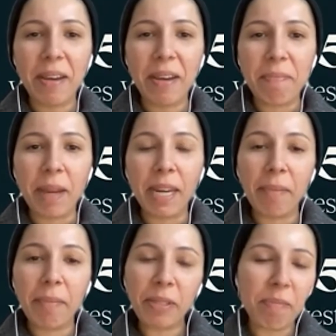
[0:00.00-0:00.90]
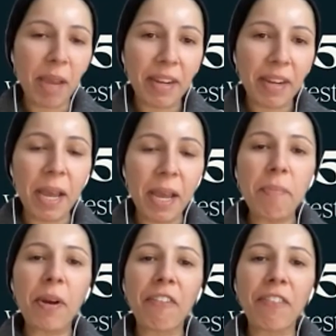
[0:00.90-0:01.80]
My name is Omara. I'm
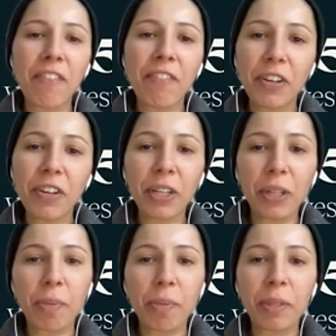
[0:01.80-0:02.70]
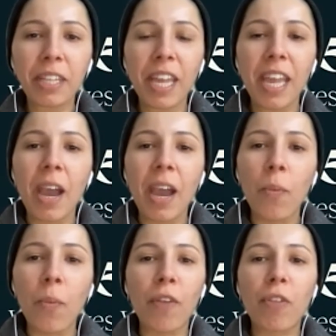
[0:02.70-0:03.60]
part of 500 Global,
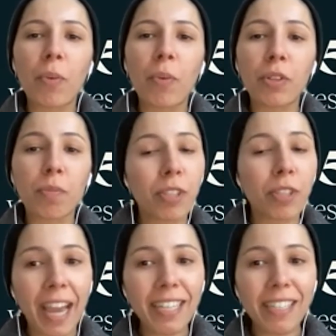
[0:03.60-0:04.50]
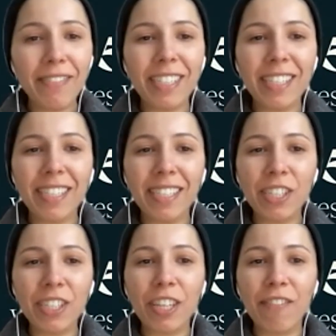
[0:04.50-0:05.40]
one of the world's most active seed
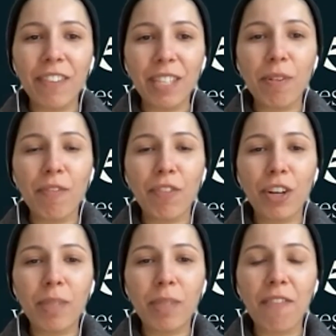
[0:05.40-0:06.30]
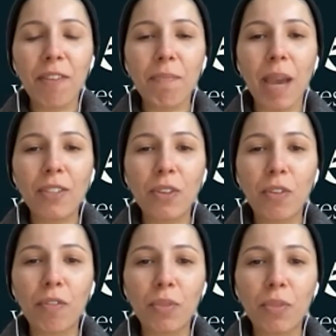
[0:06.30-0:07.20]
stage investment firms, having backed
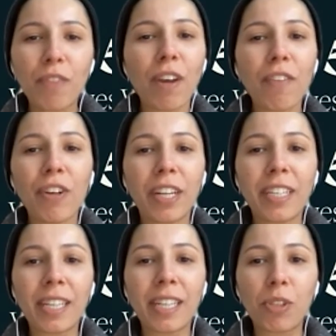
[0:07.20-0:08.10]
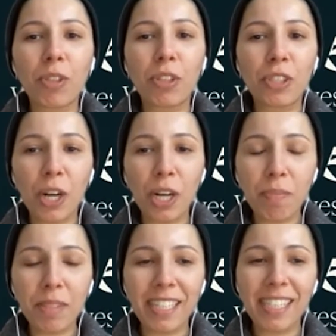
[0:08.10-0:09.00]
over 2,500 exceptional
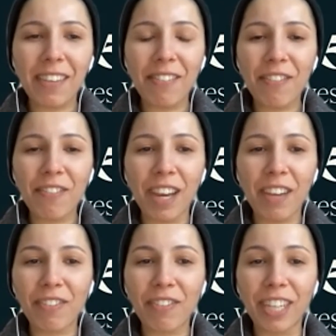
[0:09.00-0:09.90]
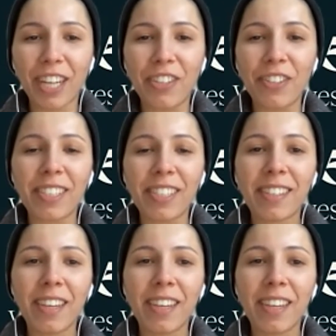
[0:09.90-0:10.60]
startups in 75 different countries.